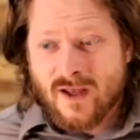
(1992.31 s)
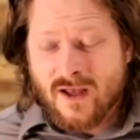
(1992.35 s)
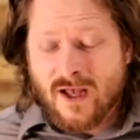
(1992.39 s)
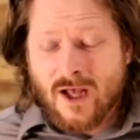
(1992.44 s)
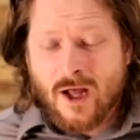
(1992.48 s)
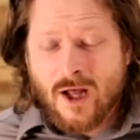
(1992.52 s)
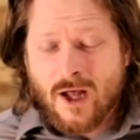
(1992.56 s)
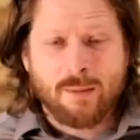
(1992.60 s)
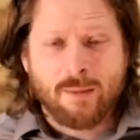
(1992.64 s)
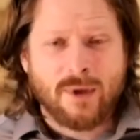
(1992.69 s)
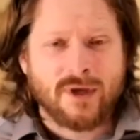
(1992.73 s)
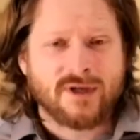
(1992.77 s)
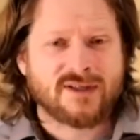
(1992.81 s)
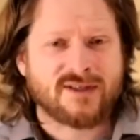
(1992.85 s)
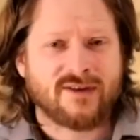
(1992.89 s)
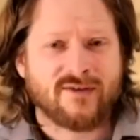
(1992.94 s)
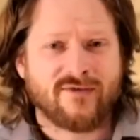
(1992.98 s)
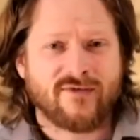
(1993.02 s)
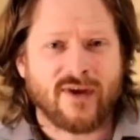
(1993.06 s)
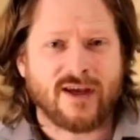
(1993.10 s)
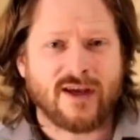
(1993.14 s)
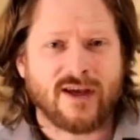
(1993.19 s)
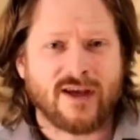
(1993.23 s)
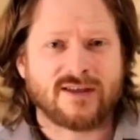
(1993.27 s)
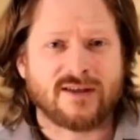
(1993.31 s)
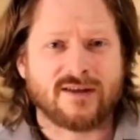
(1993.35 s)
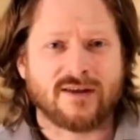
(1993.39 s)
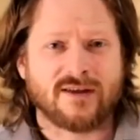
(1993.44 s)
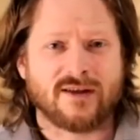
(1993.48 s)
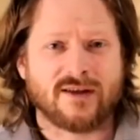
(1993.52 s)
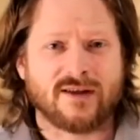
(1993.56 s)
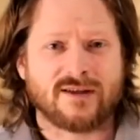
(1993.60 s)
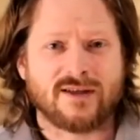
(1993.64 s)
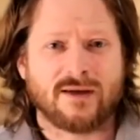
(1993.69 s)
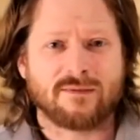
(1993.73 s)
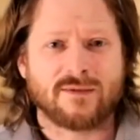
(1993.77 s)
help us to face
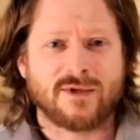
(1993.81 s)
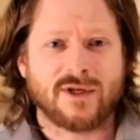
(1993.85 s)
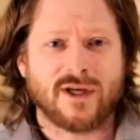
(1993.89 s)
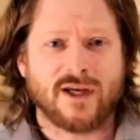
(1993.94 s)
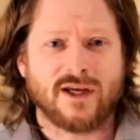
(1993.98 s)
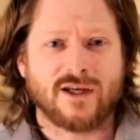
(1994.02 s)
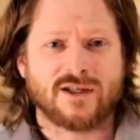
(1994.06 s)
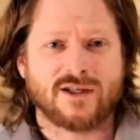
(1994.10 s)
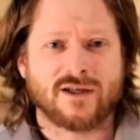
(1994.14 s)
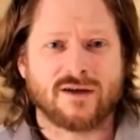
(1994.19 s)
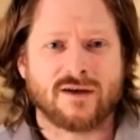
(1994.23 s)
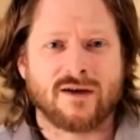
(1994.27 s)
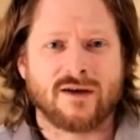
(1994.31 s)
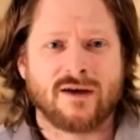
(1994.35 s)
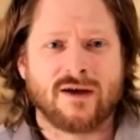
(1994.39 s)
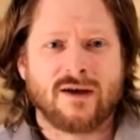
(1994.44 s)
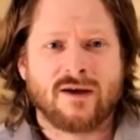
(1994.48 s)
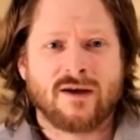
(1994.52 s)
the temptation